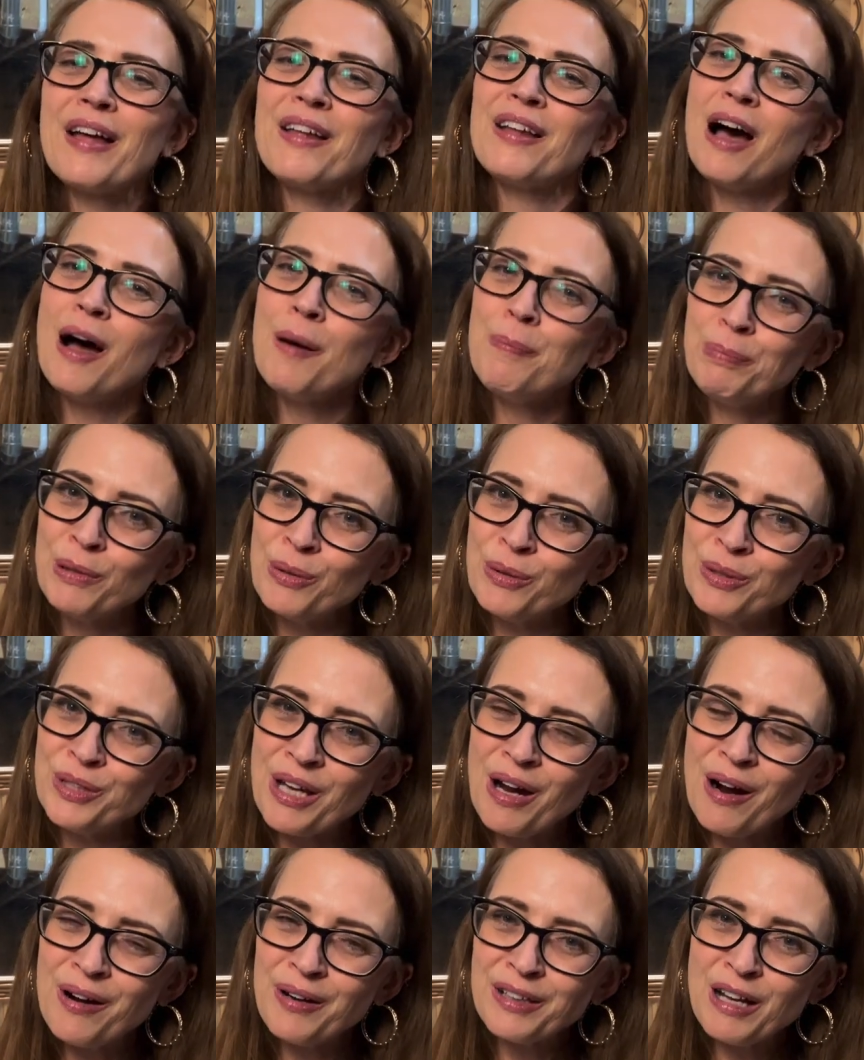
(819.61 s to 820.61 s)
Uploads
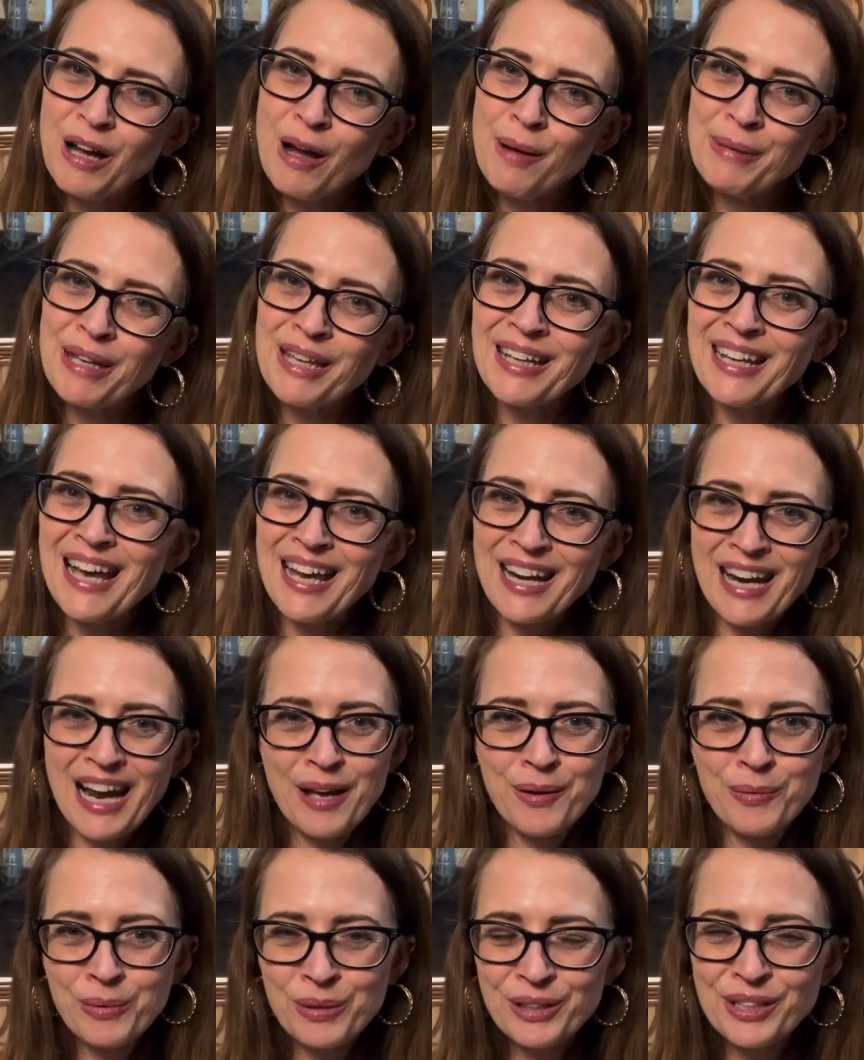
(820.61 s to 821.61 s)
are coming and I
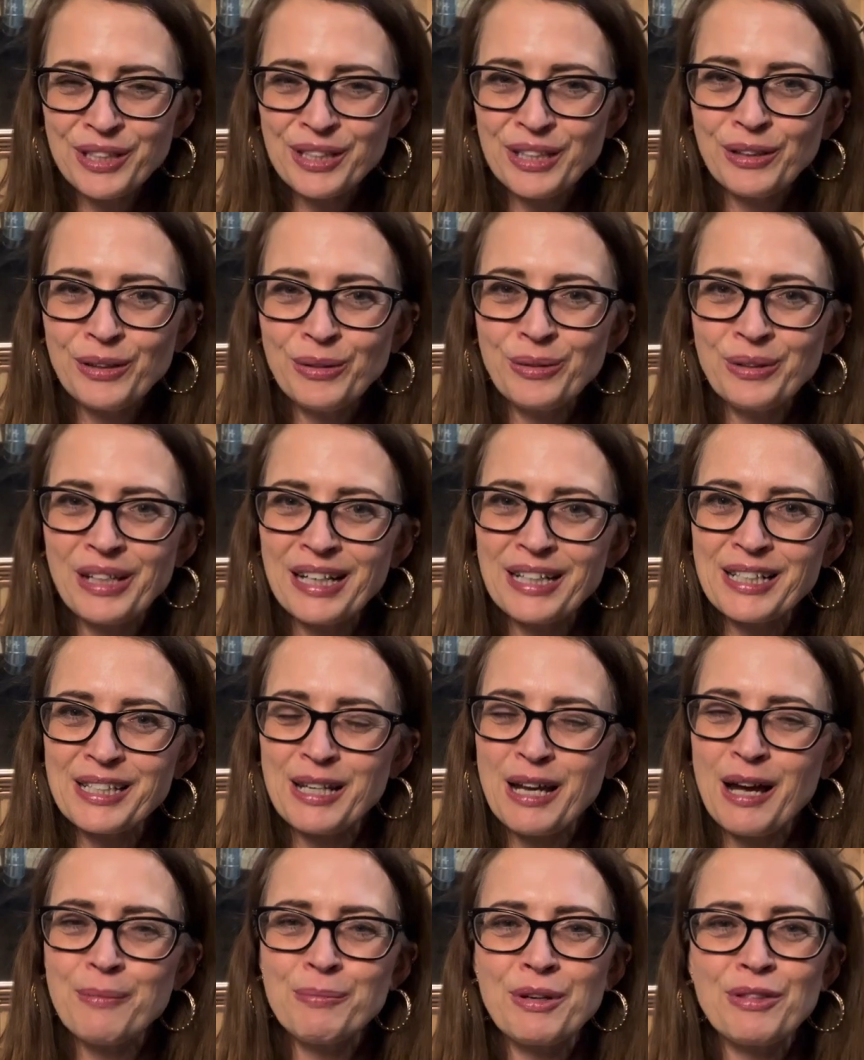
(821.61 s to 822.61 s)
will see you next
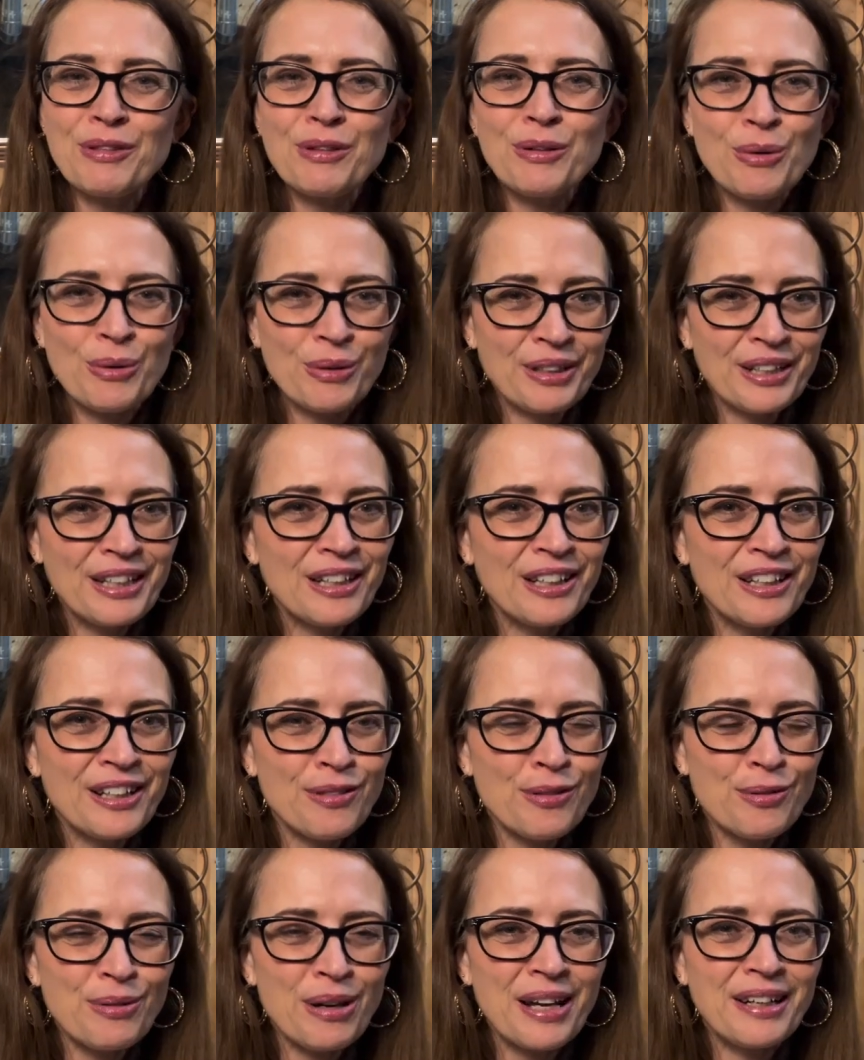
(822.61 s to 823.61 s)
time with your needle and
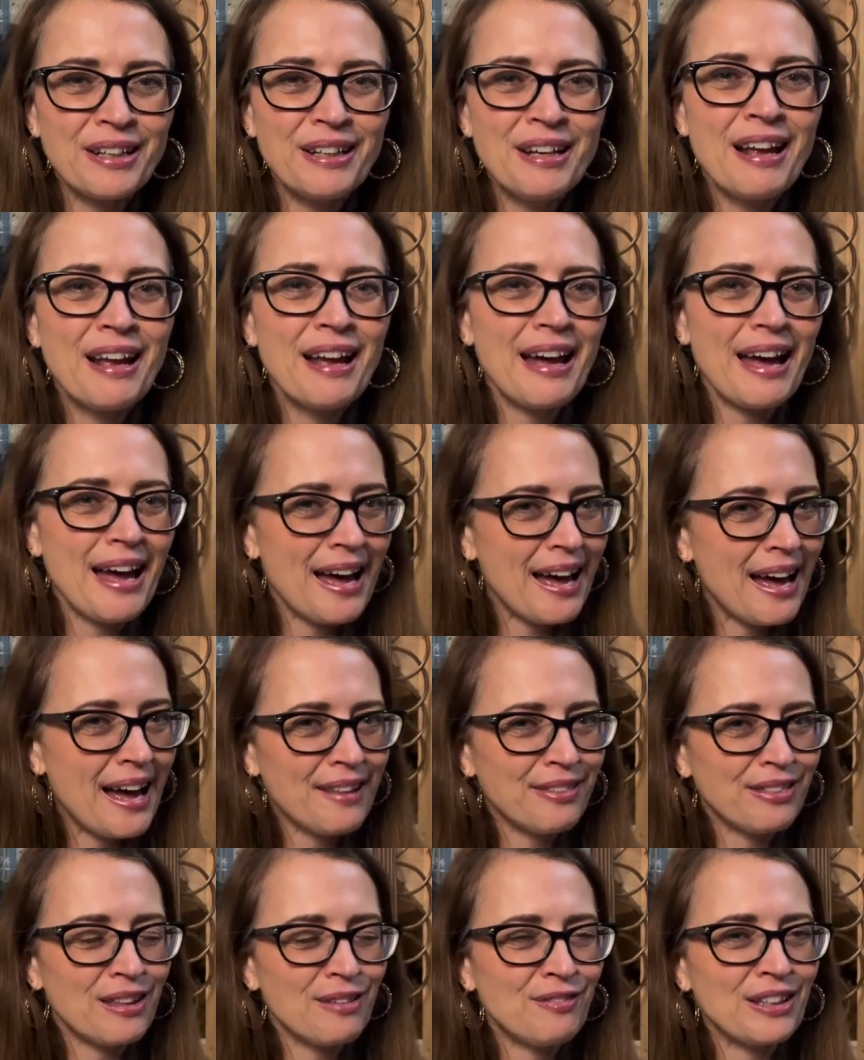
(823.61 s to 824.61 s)
thread
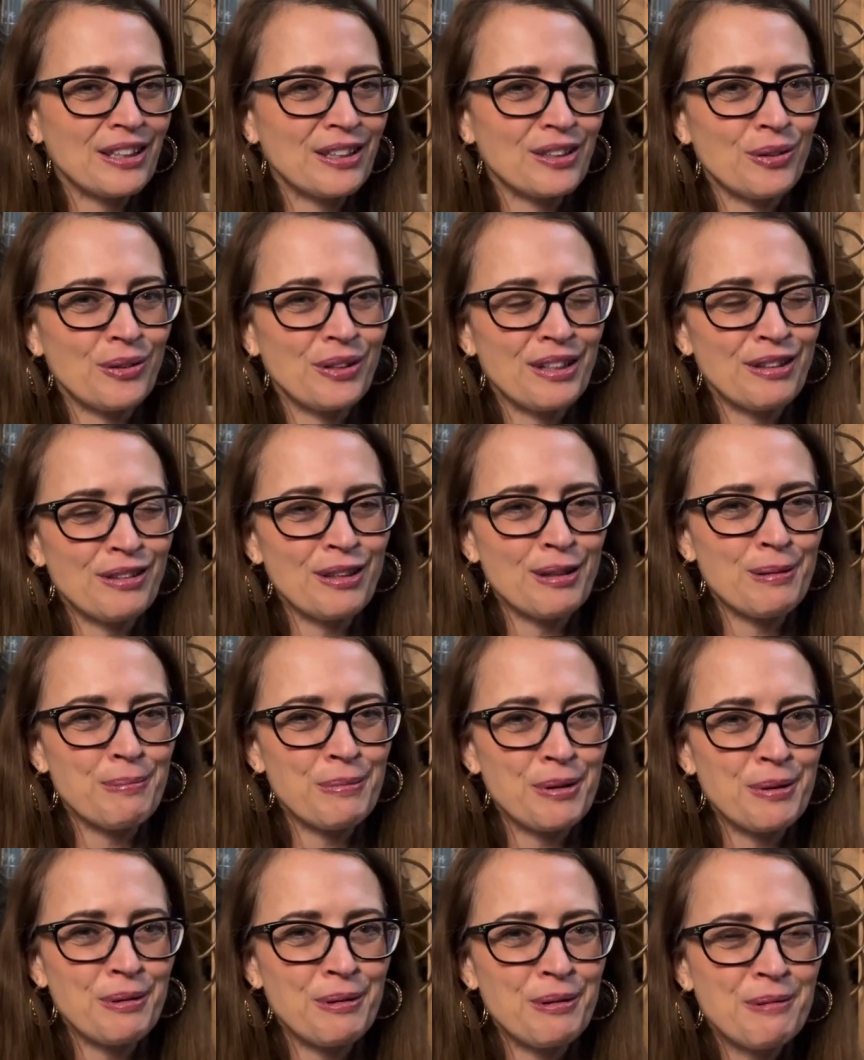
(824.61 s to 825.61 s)
at the Victorian
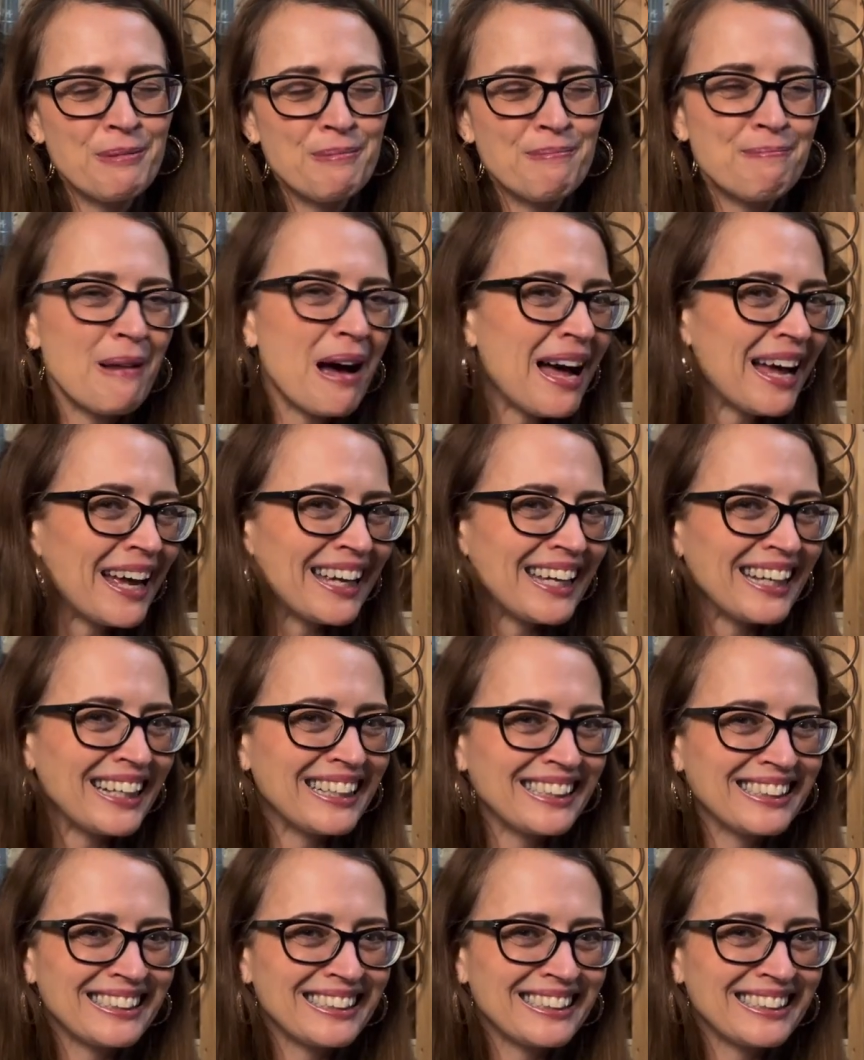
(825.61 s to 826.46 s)
Thimble. Bye.